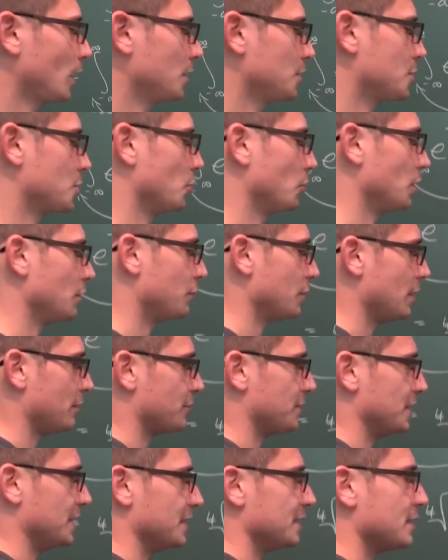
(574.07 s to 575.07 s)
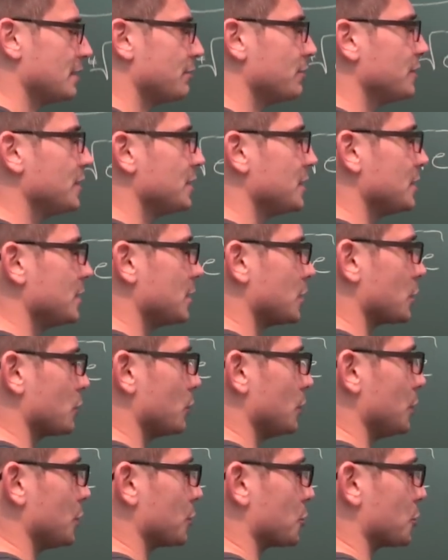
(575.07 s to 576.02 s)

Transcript: So if you have the indefinite integral,